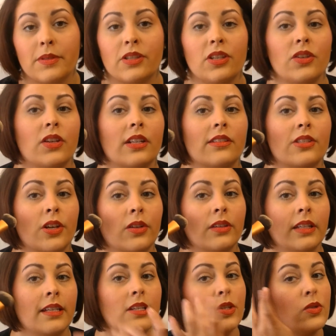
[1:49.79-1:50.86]
So you could
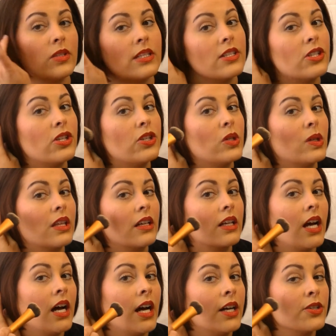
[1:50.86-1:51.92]
certainly use it to do the
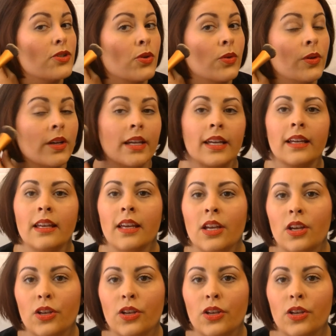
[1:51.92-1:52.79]
contouring,